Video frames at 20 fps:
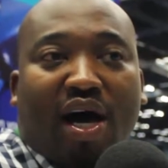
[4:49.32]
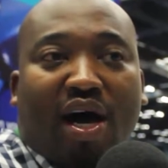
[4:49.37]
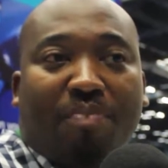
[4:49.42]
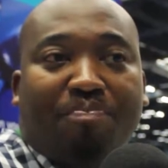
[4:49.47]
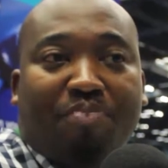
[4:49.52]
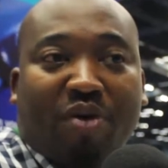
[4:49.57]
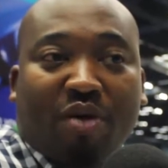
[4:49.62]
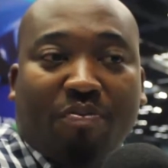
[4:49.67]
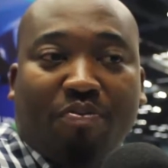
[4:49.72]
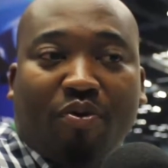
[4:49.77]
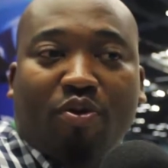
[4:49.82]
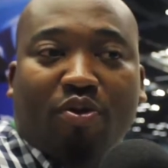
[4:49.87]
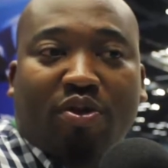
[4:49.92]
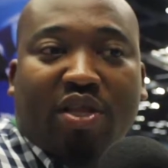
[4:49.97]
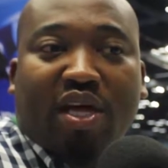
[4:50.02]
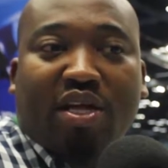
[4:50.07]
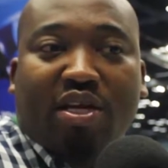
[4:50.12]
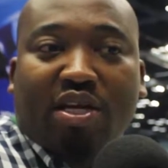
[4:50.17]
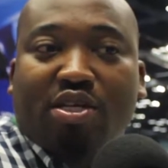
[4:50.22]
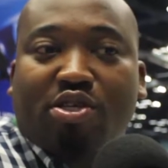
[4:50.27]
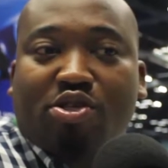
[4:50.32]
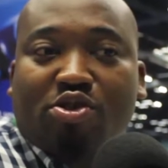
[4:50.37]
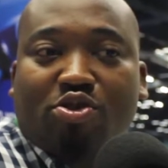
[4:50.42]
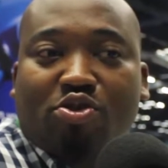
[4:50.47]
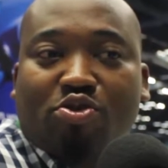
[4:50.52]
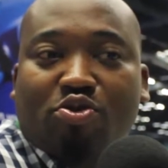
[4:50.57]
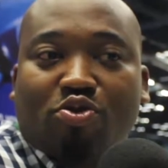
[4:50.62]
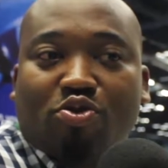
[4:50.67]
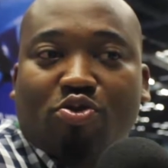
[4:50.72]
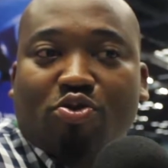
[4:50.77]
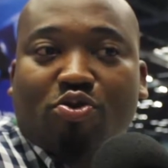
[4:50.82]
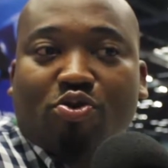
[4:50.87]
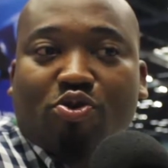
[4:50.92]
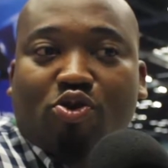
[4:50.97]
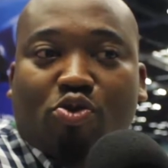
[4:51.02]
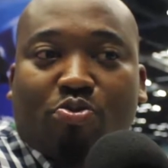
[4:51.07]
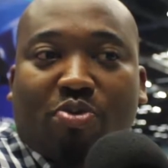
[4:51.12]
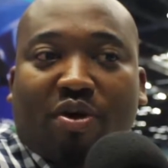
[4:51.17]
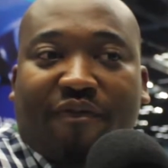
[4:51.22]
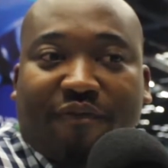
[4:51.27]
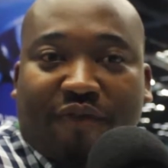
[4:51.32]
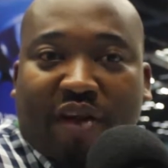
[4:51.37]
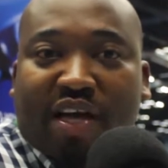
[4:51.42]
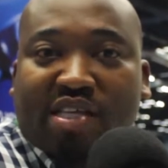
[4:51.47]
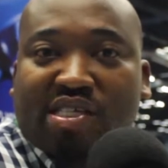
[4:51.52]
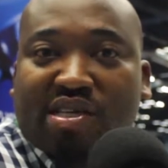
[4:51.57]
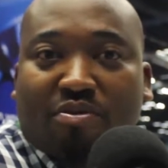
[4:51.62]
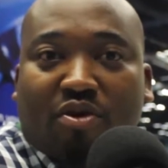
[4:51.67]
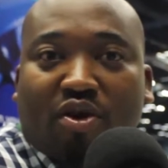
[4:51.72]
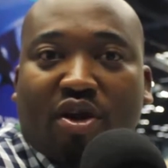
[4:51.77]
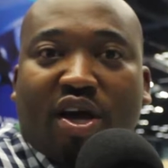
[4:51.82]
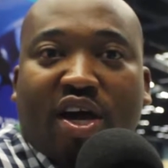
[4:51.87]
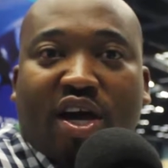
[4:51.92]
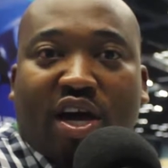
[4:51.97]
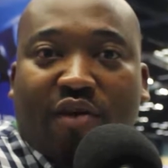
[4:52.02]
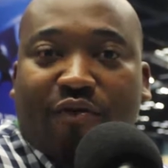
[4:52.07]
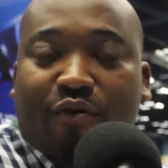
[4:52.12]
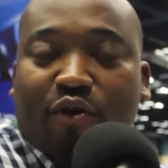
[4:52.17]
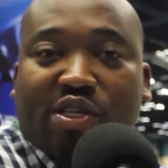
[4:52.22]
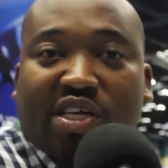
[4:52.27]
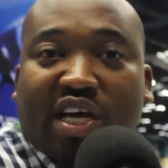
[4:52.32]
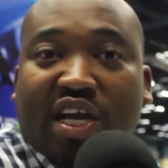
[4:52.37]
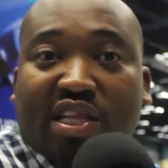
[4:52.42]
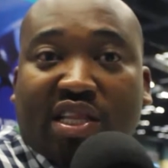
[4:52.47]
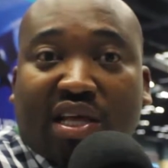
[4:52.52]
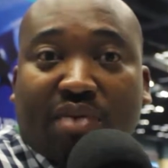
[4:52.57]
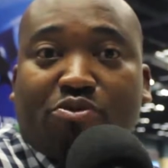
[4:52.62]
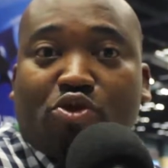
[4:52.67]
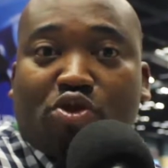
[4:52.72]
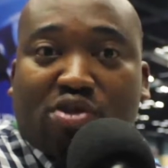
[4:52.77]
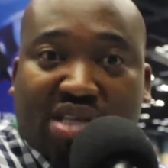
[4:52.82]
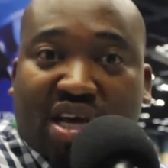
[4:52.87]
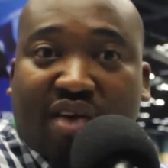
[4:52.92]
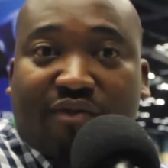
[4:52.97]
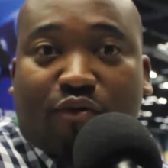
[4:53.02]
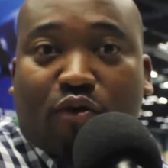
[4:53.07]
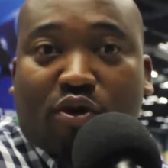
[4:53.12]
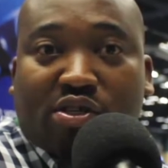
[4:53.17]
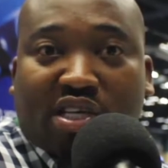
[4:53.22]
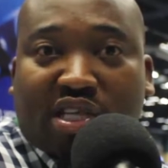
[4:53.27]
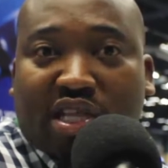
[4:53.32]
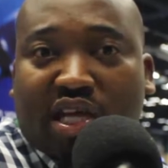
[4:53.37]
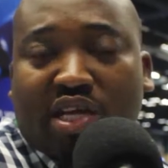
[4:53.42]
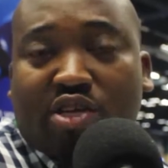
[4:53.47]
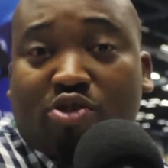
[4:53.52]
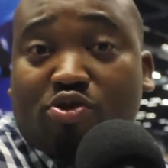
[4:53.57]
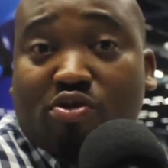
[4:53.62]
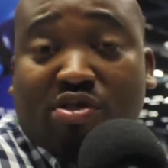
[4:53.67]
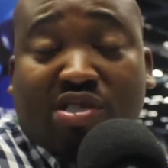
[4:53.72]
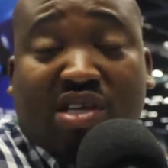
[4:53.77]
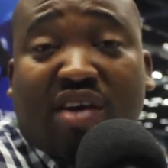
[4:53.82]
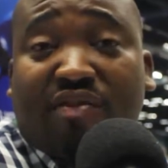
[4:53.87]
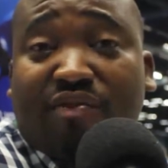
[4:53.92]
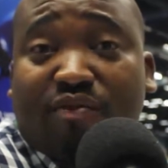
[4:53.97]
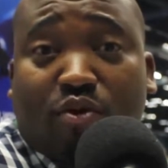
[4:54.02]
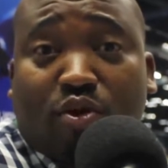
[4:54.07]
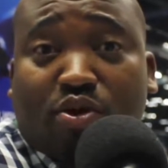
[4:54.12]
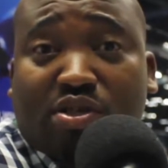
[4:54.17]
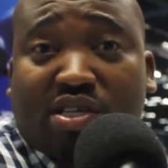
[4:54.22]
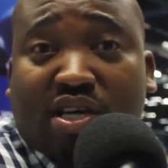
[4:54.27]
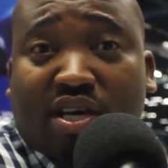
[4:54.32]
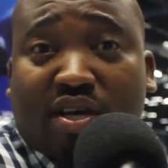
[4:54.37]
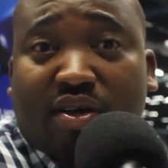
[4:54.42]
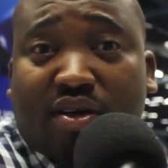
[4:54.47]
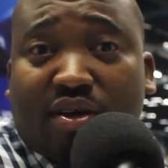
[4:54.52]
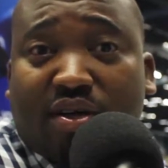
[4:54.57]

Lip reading: People, they need to be flexible. If we're telling them to save water, they need to save water.